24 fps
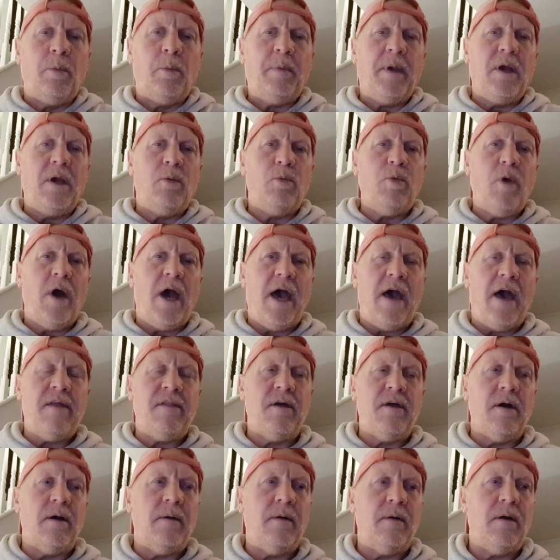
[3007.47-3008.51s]
will be aware
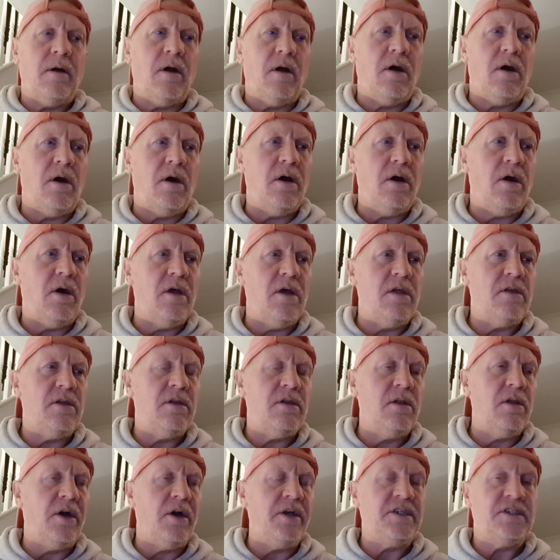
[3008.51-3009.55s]
that I
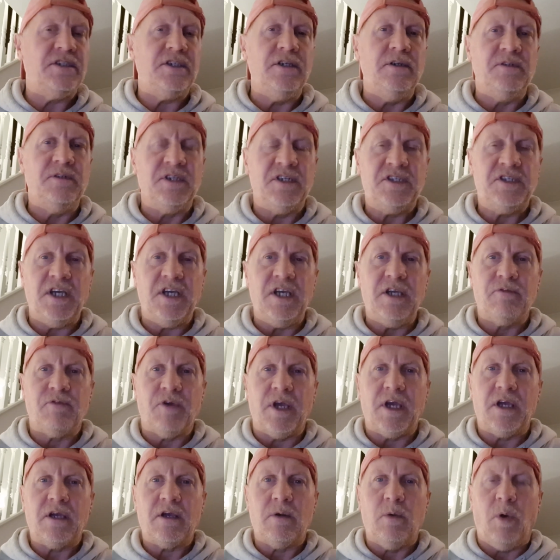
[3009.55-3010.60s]
like to use a
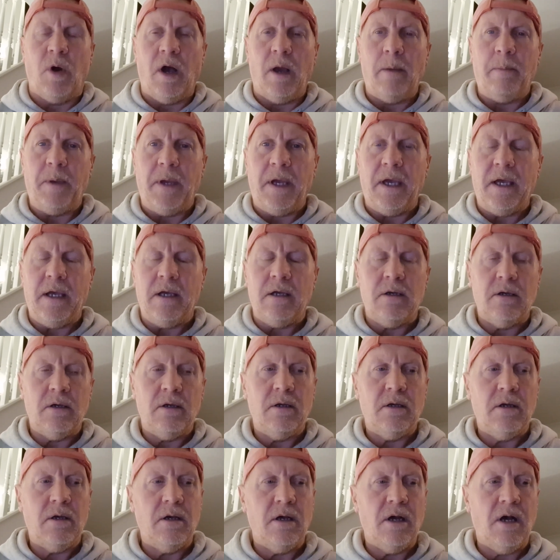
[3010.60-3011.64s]
D-rig quite a bit.
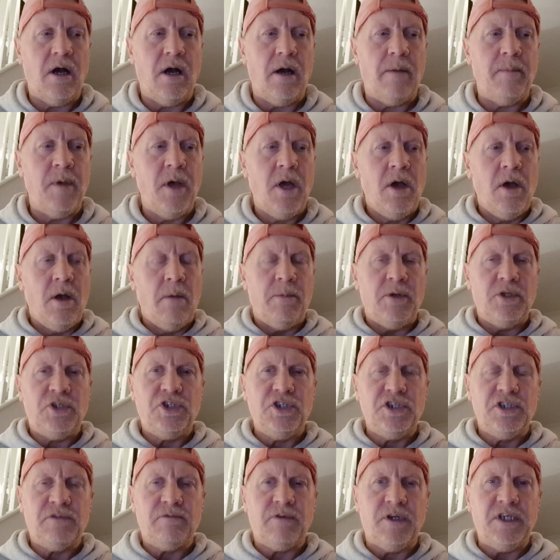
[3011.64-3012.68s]
But
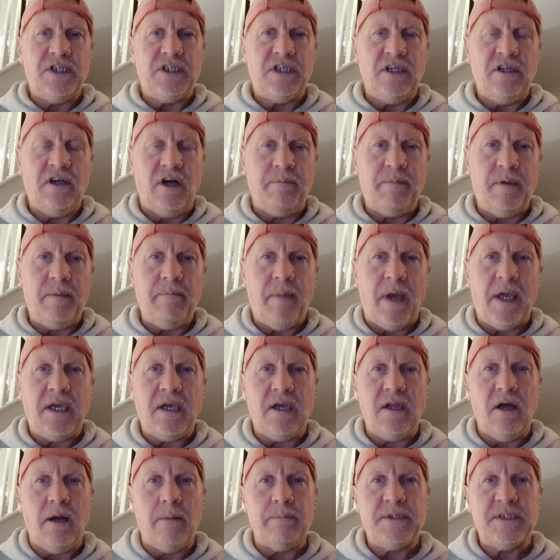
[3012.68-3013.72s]
just recently I've been
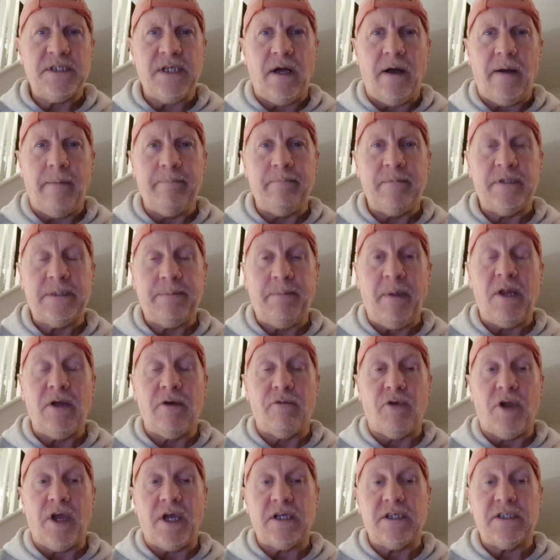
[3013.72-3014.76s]
making up some spinner
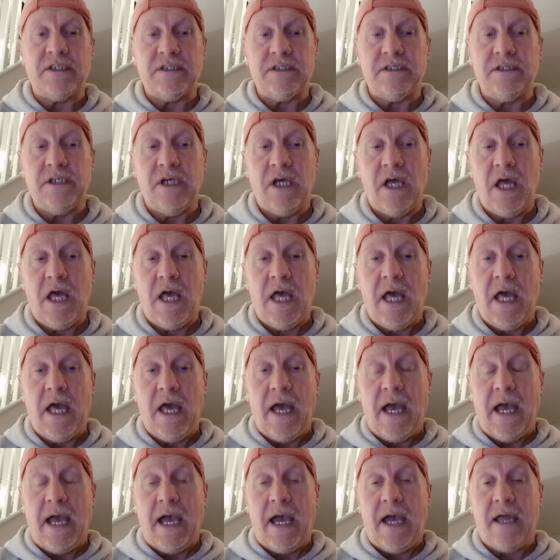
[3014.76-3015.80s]
rigs,
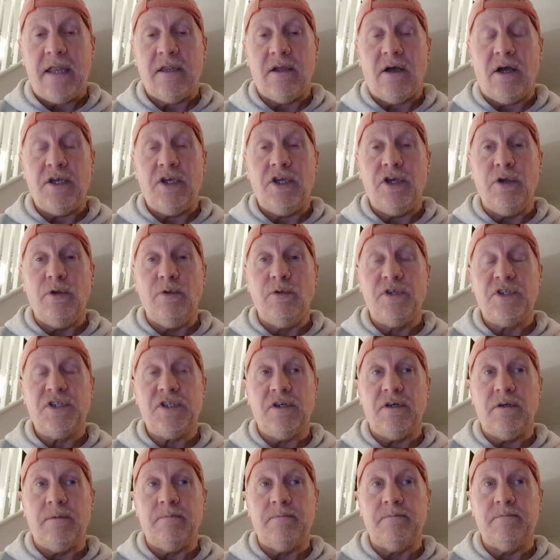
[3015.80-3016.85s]
and I used
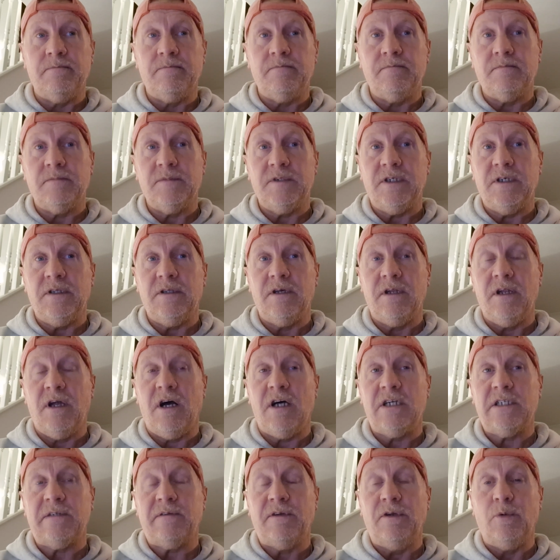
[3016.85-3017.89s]
them in the
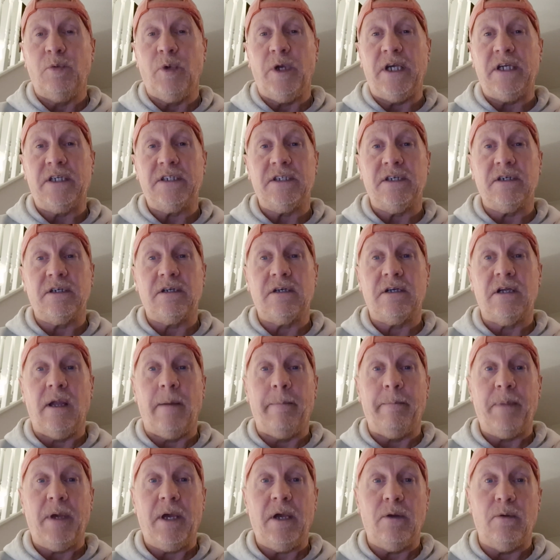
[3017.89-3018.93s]
last few weeks at
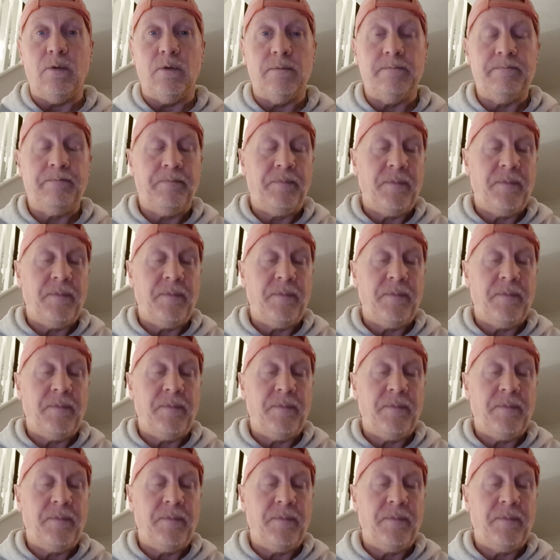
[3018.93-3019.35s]
Clump Hill,